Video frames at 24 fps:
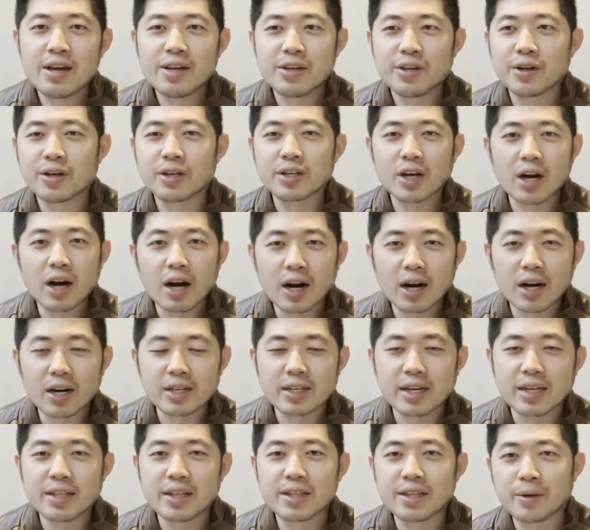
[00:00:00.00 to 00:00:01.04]
your
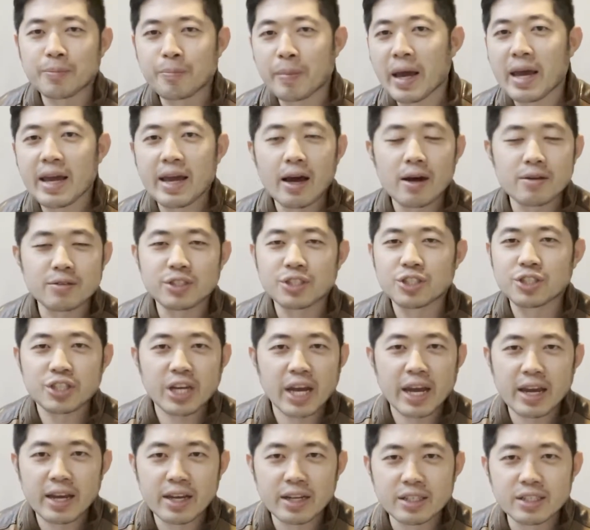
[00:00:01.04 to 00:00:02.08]
card and then their payouts
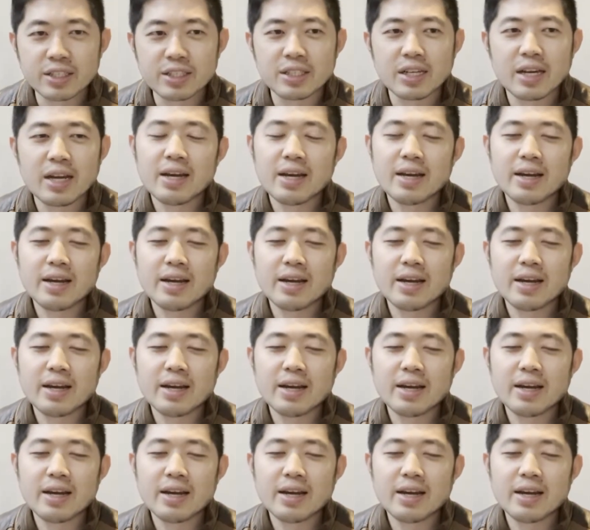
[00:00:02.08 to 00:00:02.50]
change